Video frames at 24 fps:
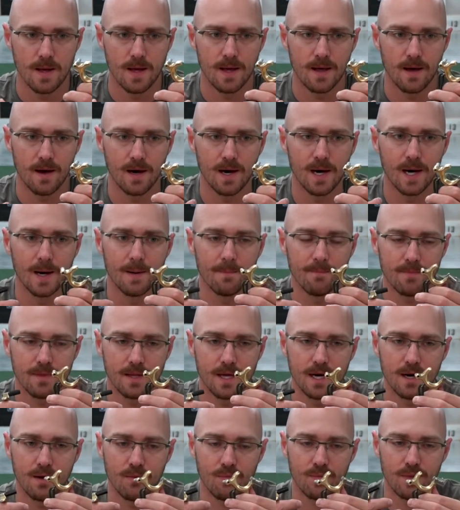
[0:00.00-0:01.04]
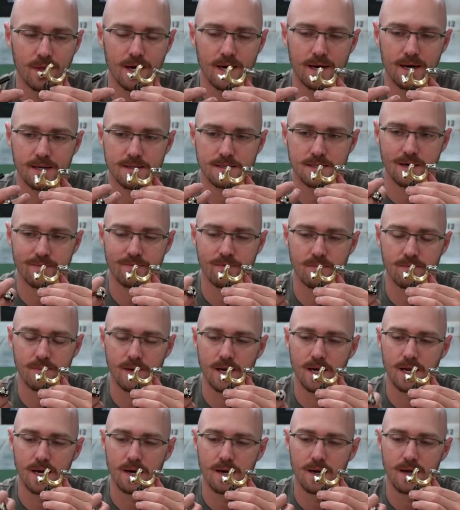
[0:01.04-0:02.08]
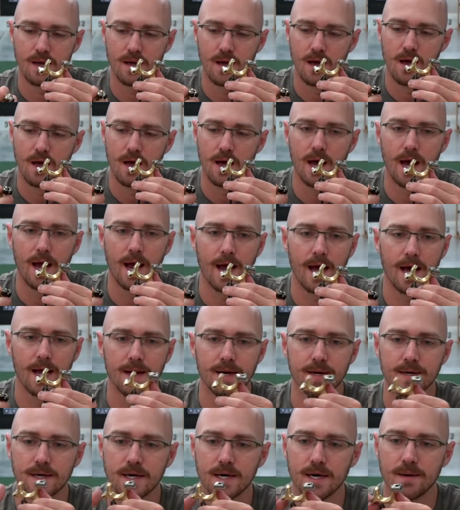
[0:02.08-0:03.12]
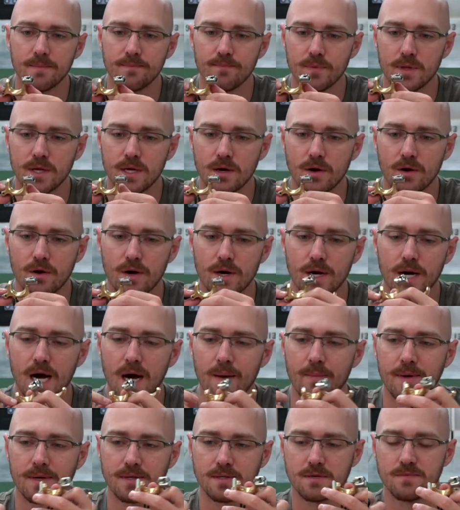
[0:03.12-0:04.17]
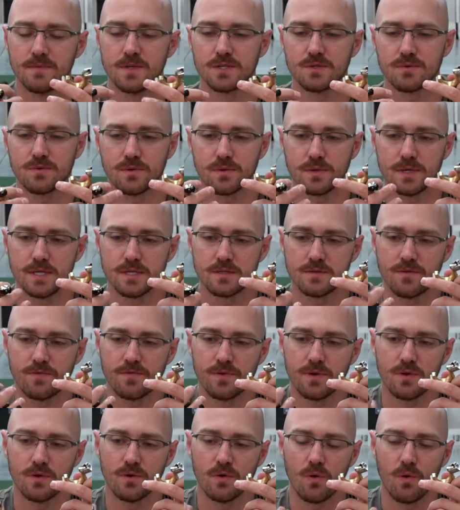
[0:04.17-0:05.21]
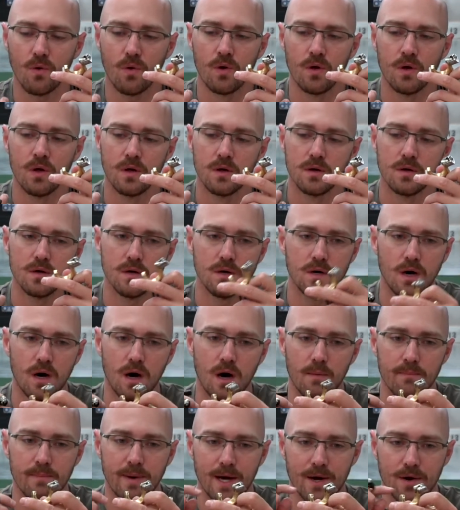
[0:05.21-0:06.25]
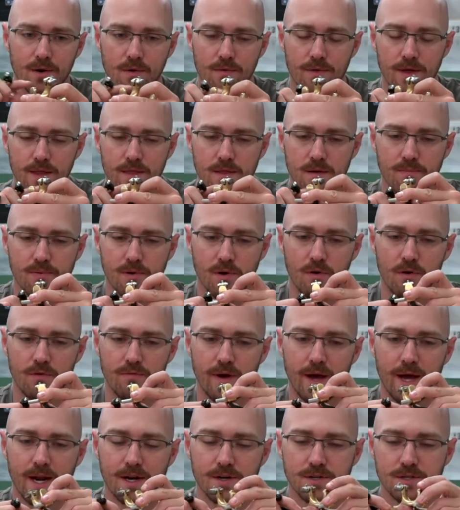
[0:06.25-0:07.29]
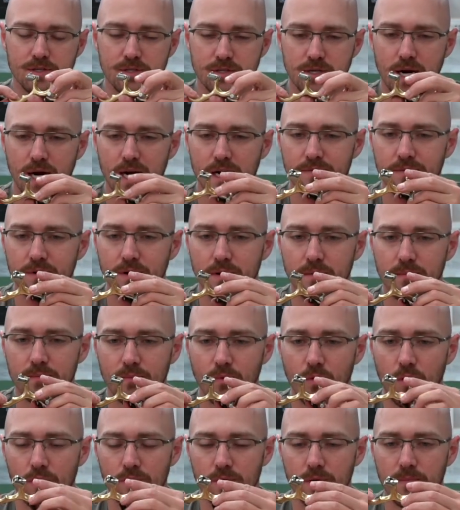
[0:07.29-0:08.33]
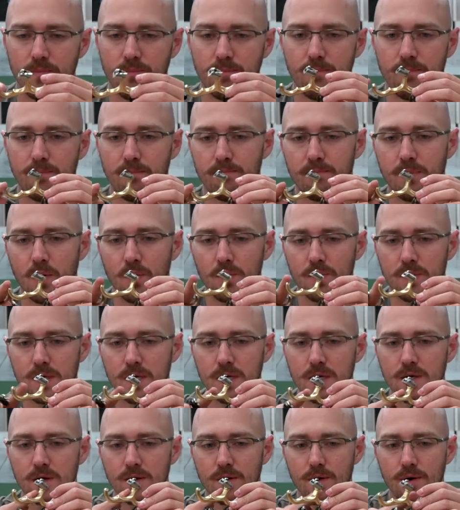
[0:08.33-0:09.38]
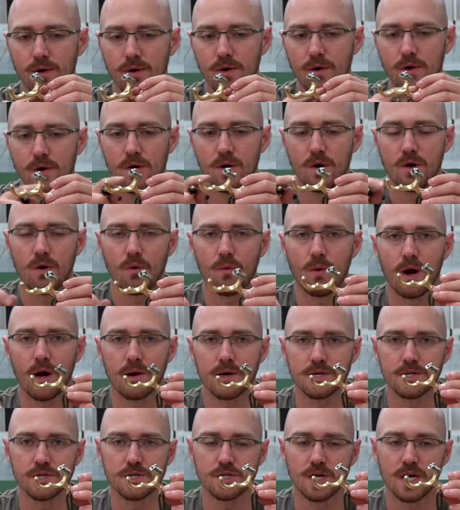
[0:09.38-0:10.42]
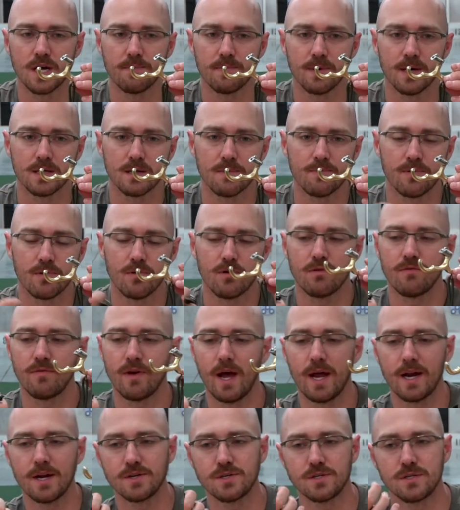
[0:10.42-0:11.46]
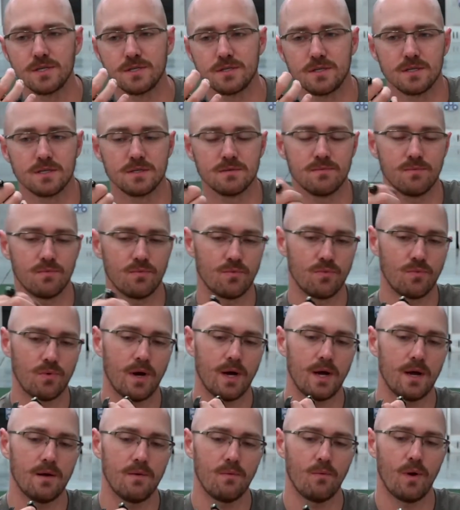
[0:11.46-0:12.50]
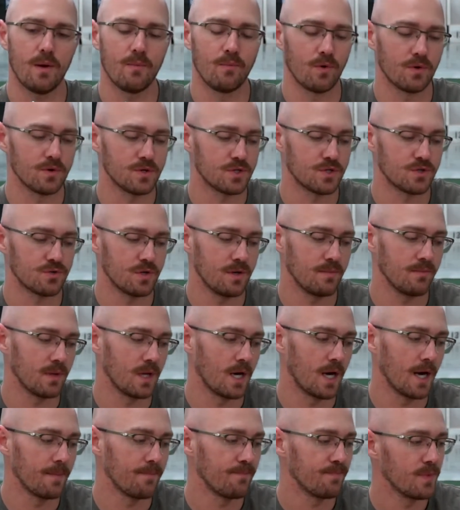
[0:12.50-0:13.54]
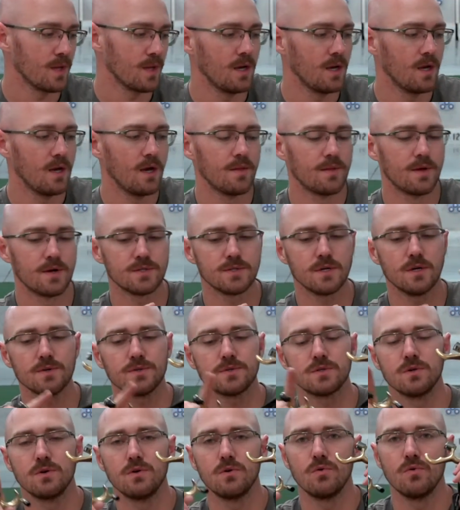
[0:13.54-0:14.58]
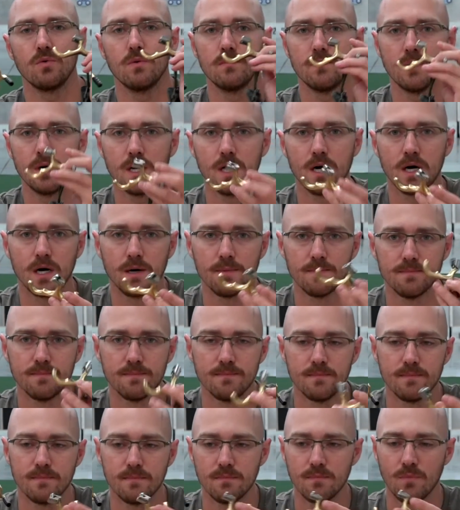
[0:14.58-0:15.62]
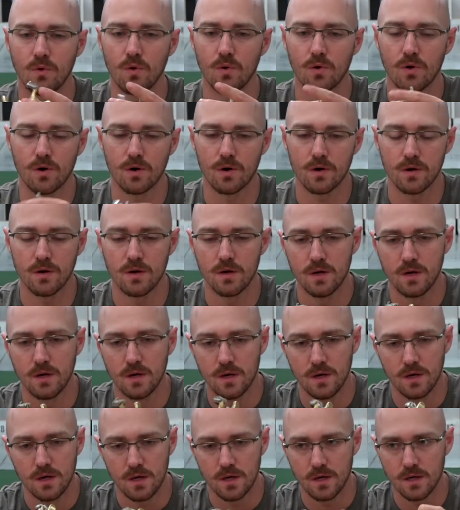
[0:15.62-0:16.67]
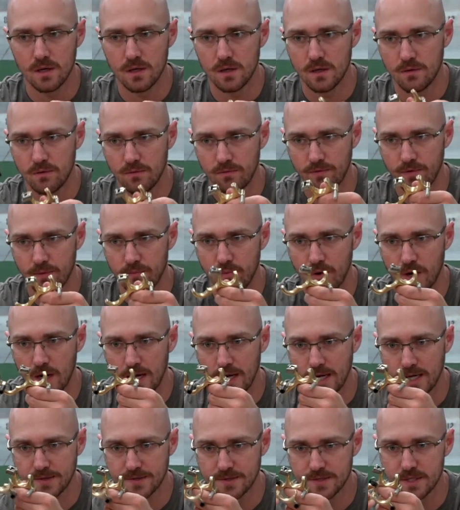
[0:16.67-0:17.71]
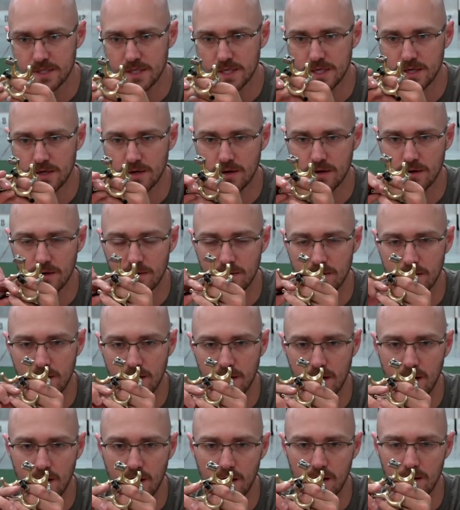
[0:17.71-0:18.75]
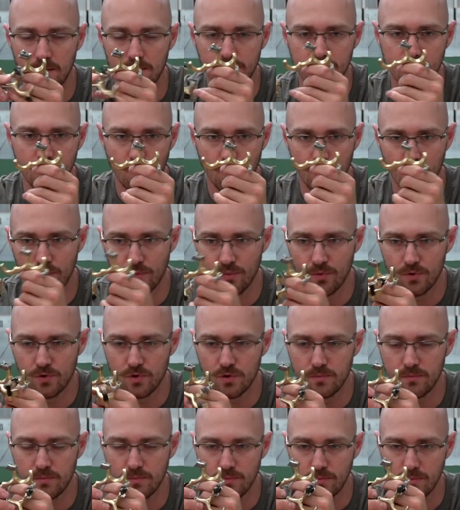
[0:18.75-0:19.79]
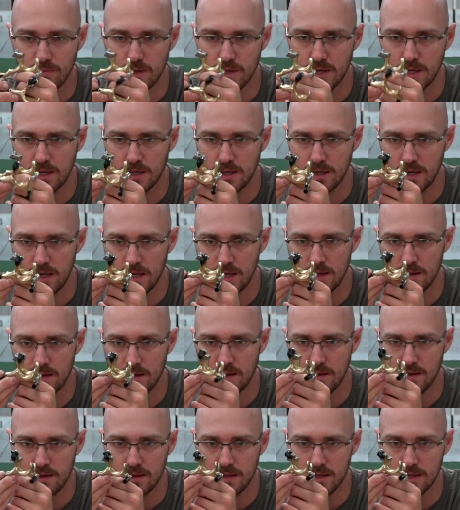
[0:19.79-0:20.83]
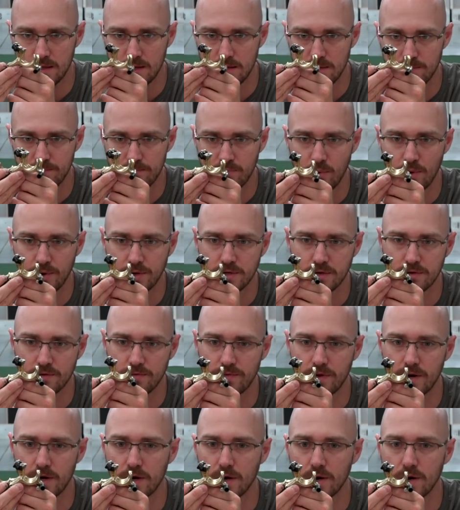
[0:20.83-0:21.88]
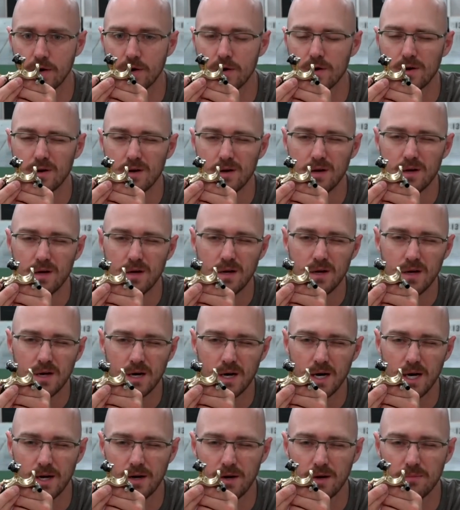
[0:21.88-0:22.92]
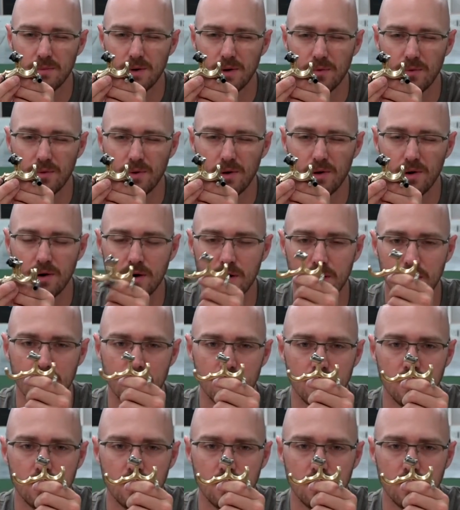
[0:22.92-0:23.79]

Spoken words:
than it's ever been. And the ergonomics of this release feel better than the Pro Advantage. It's kind of more of a bulkier, rounded shape on the Pro Advantage. This is way more streamlined. There's also more, from what I can see here, more room in the pointer finger. I could be wrong